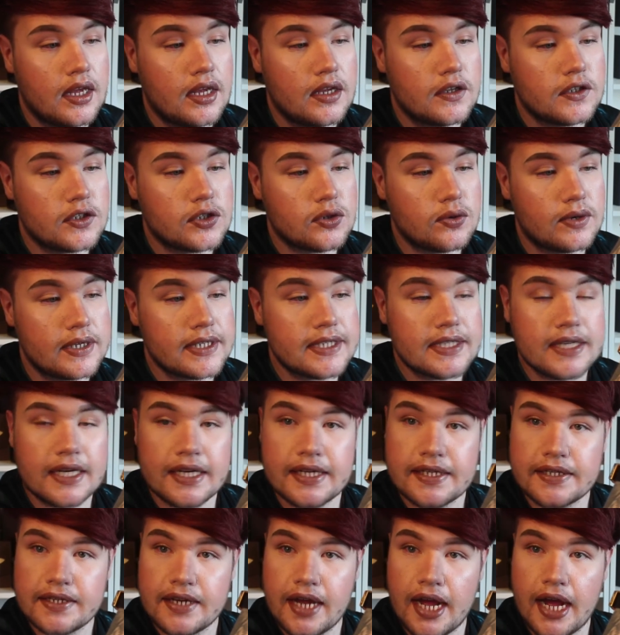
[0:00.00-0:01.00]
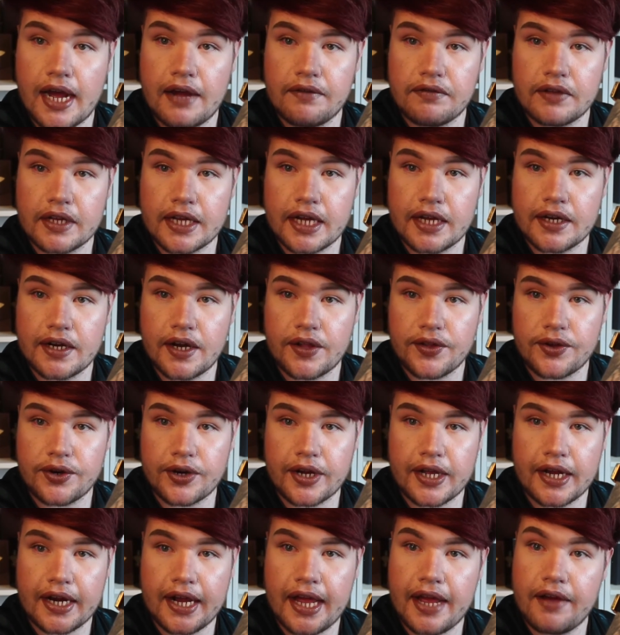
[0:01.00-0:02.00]
So it's nice to have like another
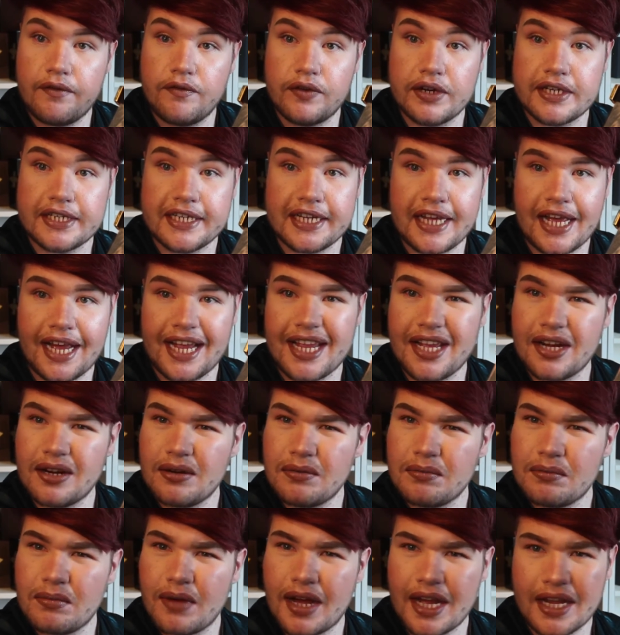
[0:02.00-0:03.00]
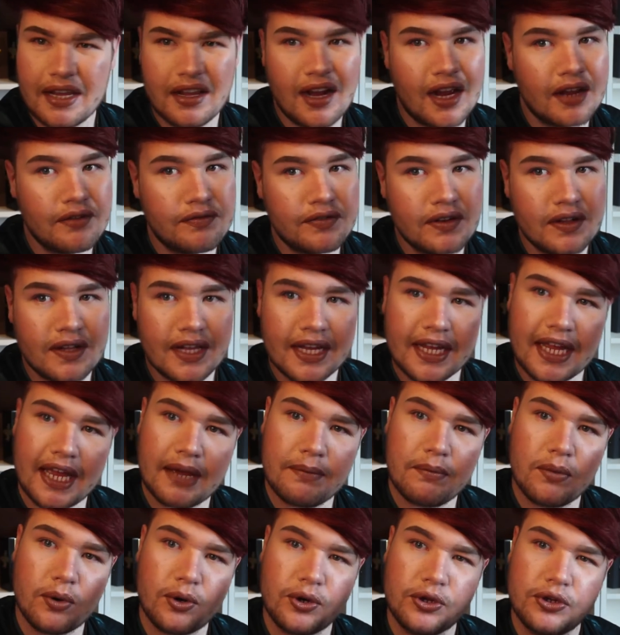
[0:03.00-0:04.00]
kind of everyday item. I feel I
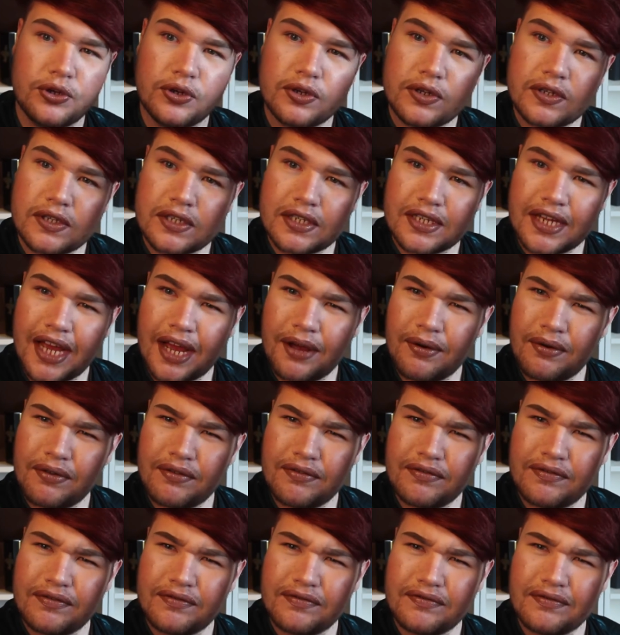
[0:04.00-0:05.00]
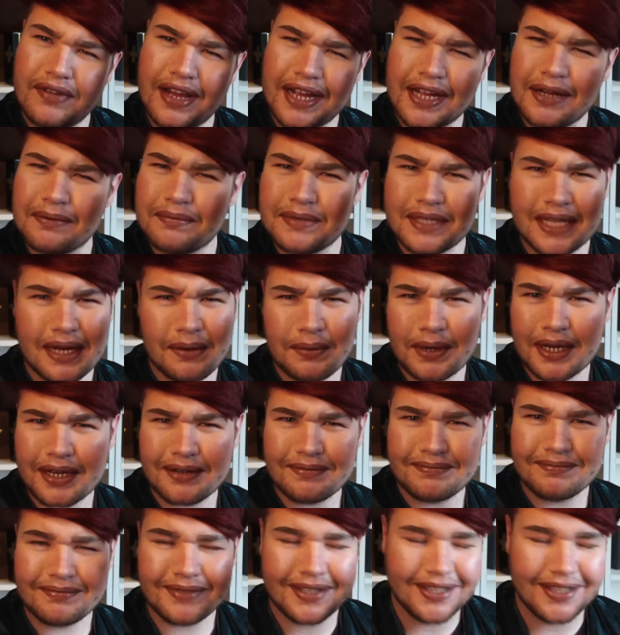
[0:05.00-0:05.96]
get more use out of items that way.